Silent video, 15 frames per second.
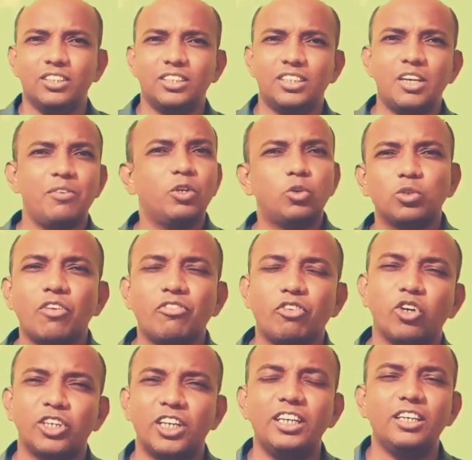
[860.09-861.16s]
7 to the
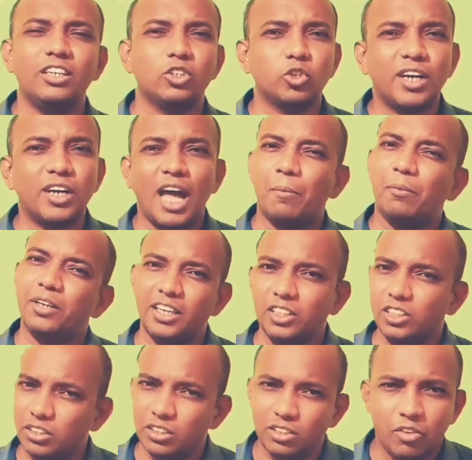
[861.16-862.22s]
14, so diameter
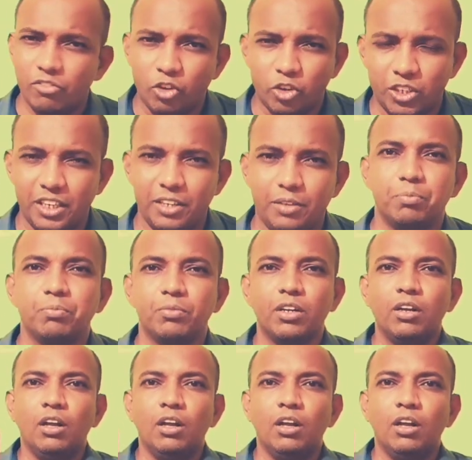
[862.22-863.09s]
is 14.